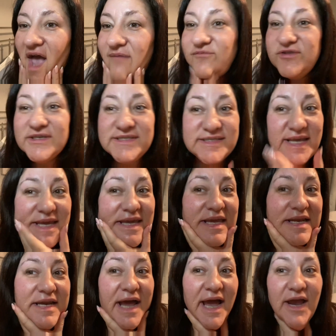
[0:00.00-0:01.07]
just
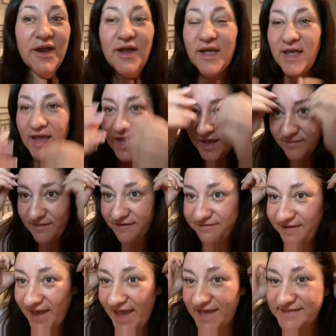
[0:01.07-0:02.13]
thinking now, my
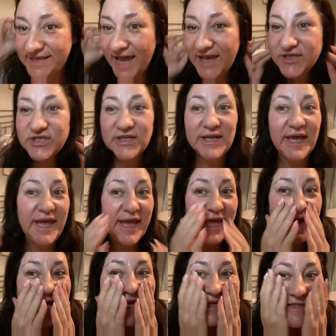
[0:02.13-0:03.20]
face actually
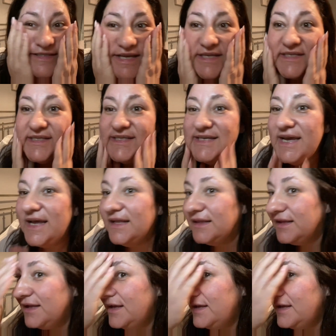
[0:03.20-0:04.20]
is still,